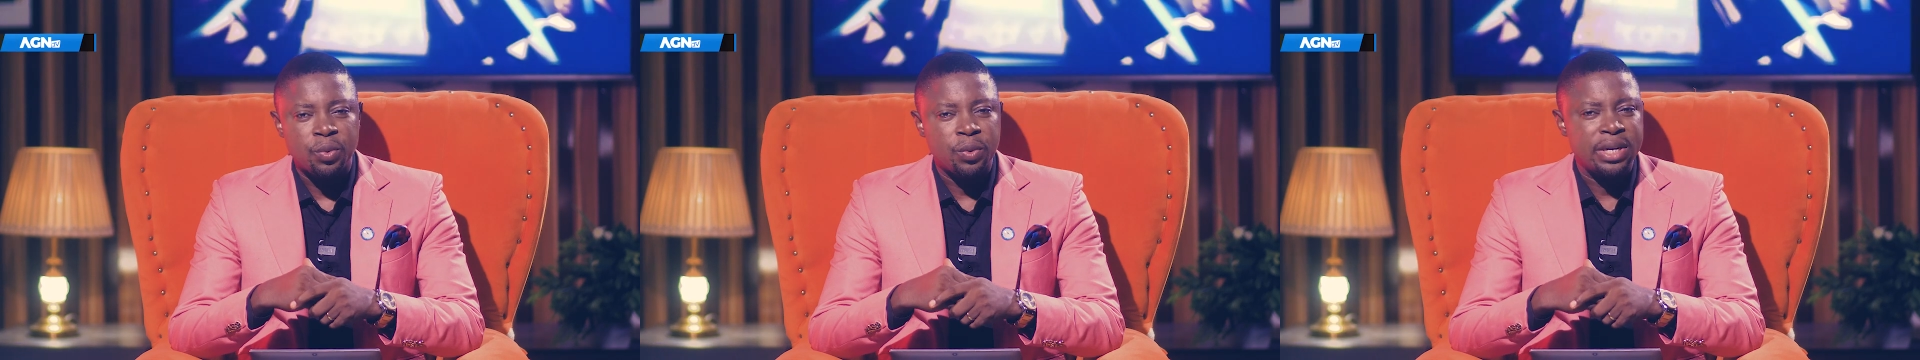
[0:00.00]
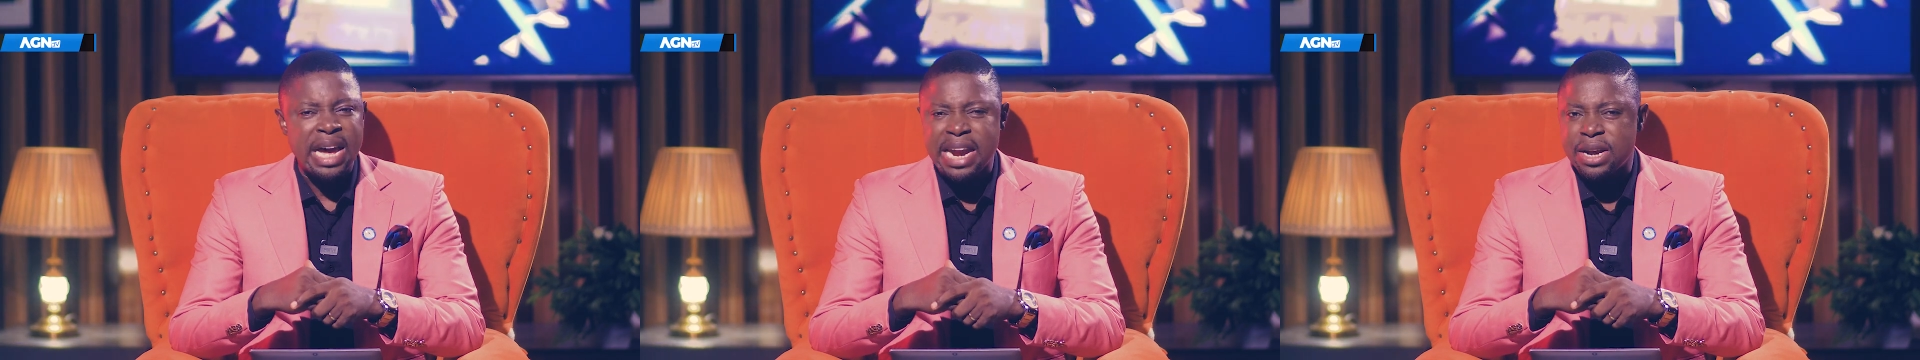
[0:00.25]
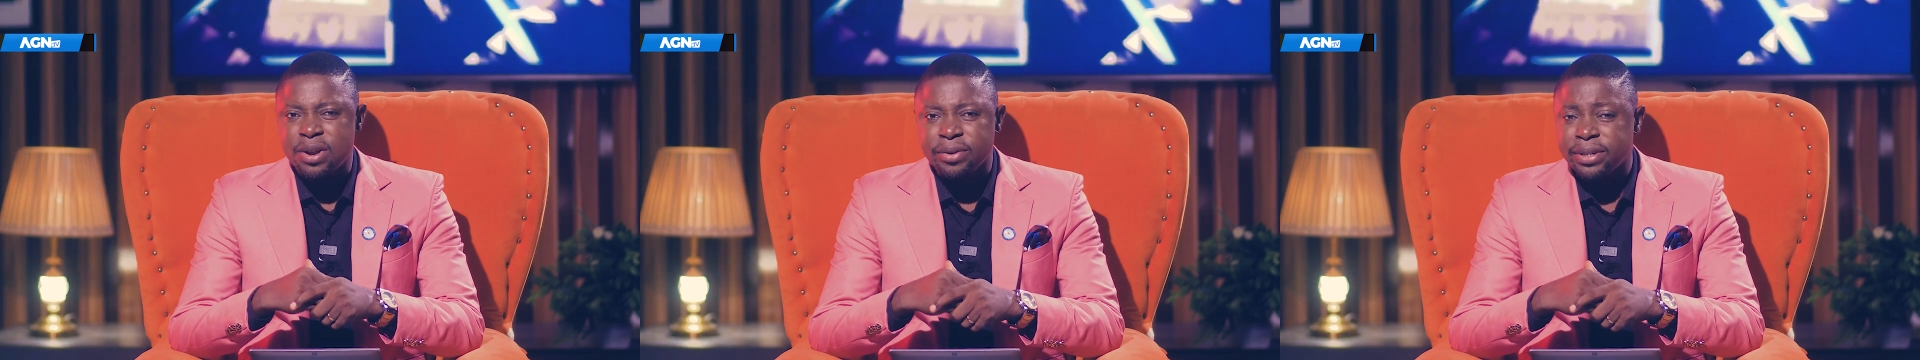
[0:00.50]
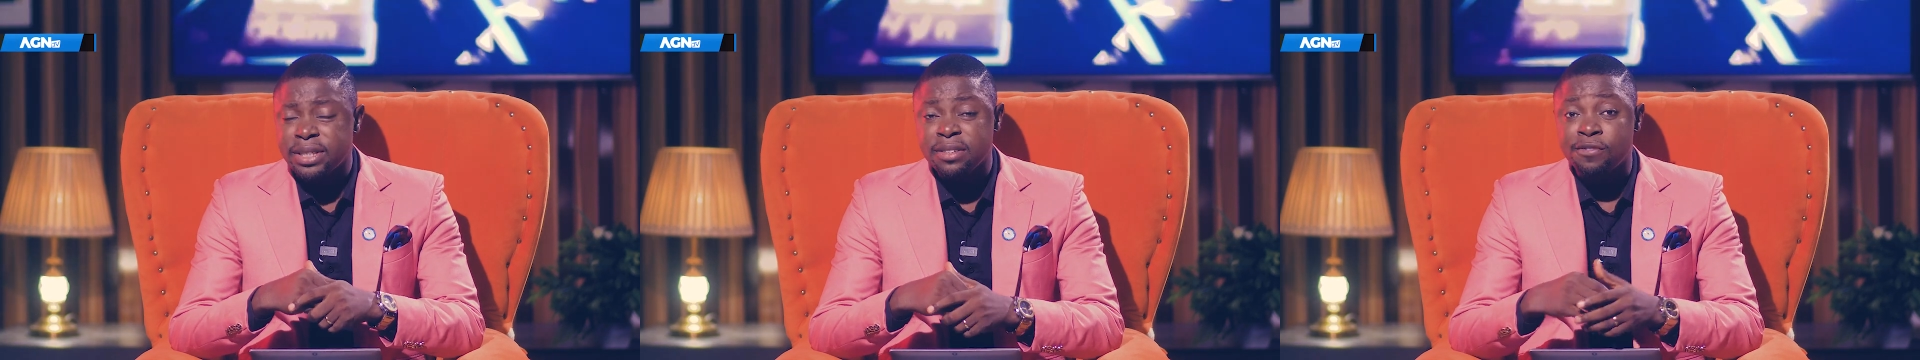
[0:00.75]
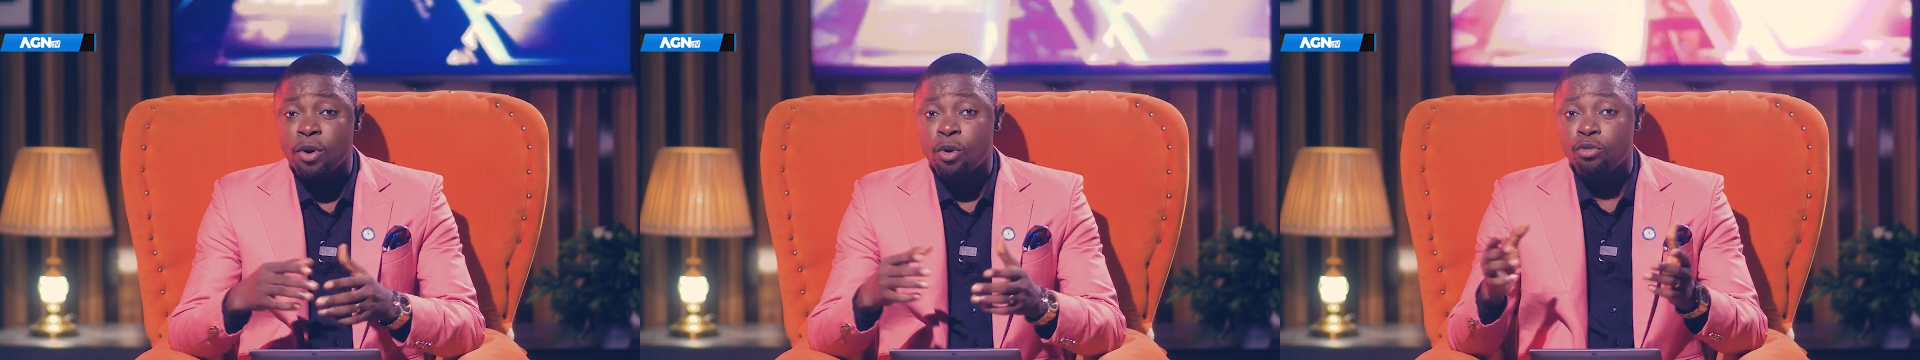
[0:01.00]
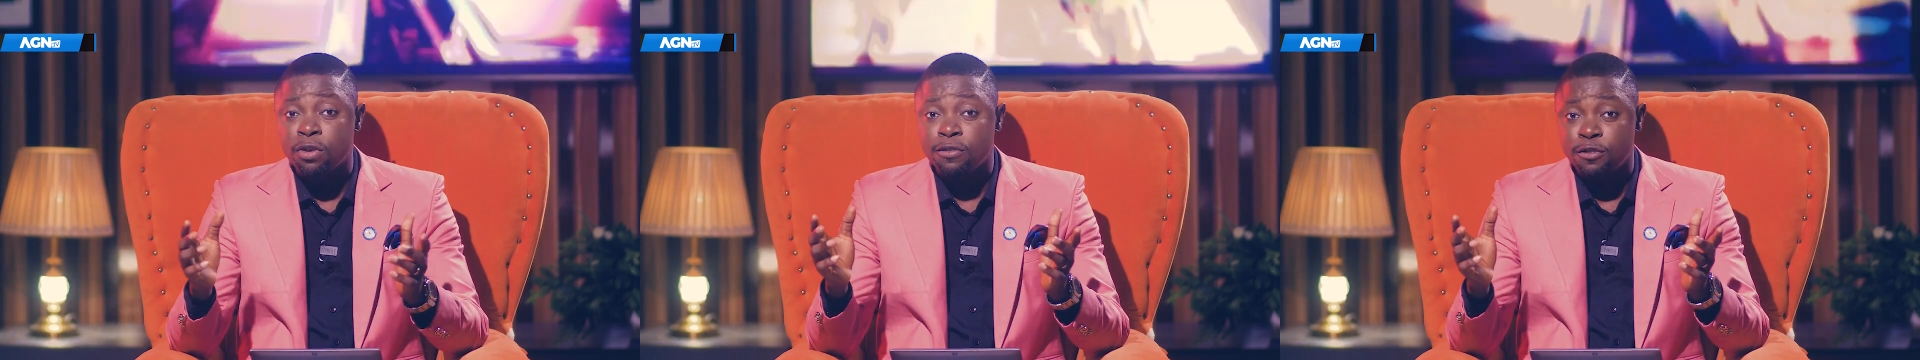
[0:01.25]
with the anointing for
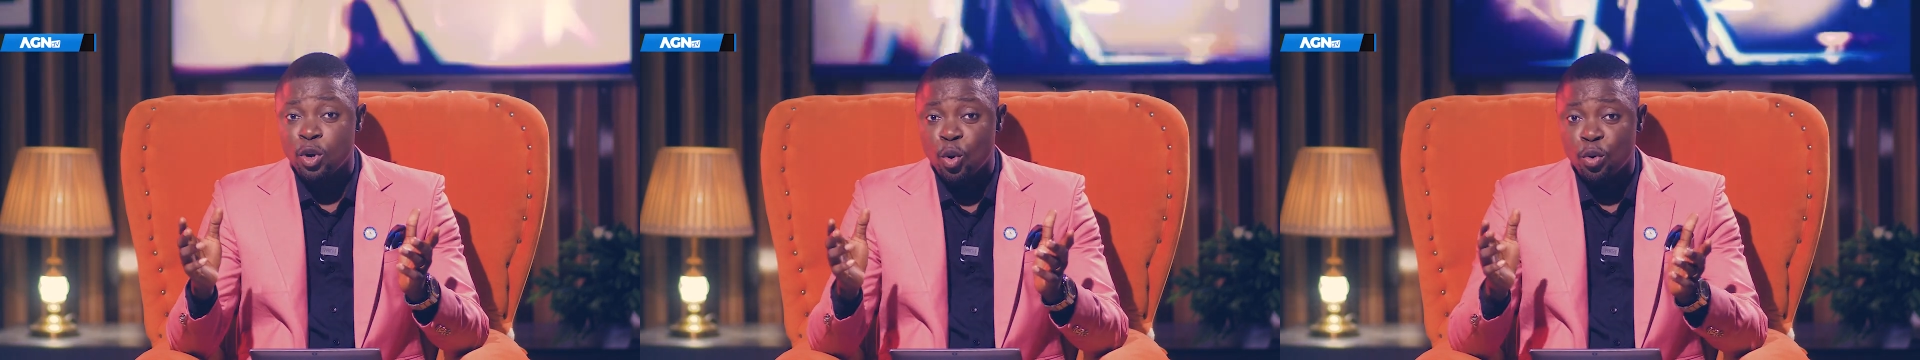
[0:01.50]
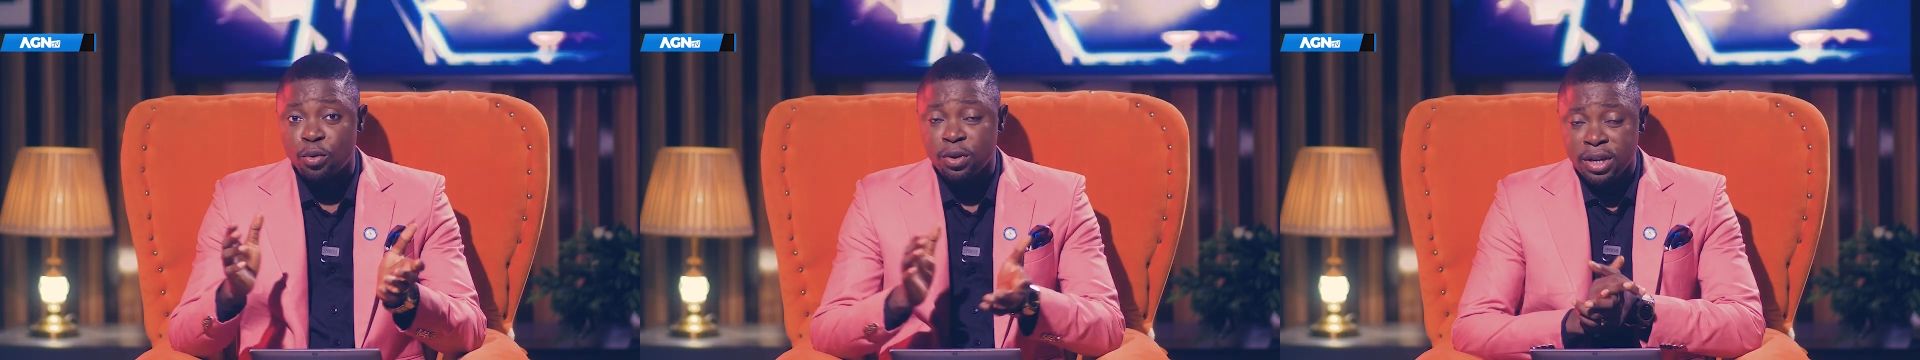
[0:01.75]
overflow.